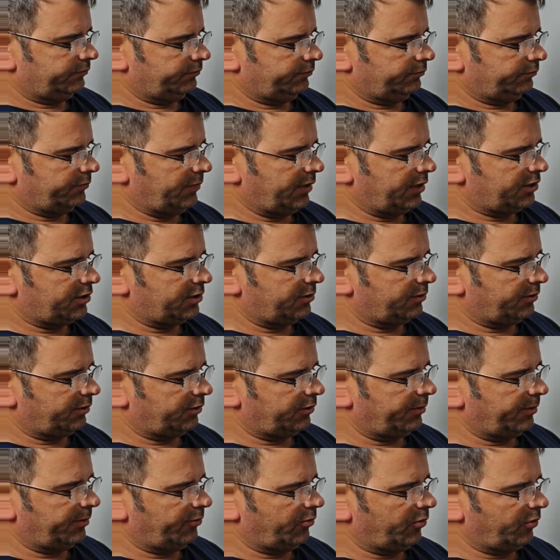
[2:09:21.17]
makes it a
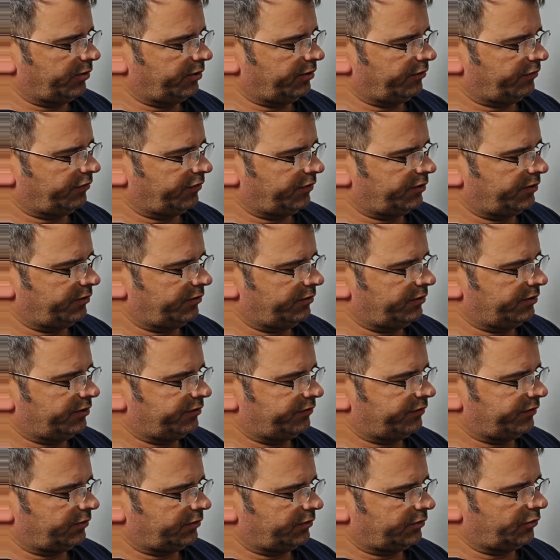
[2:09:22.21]
little bit more
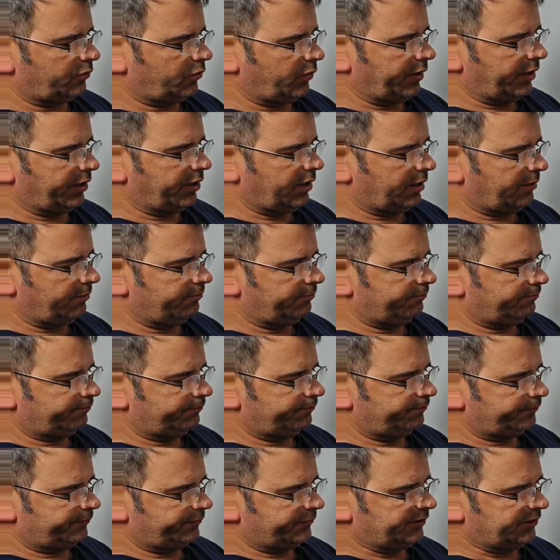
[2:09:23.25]
difficult to wake up.
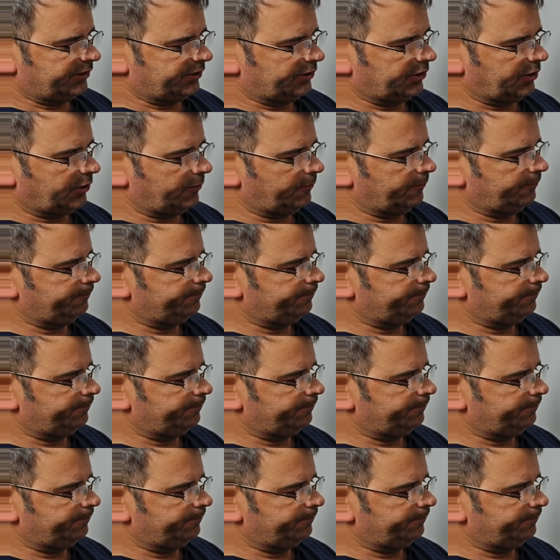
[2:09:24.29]
So,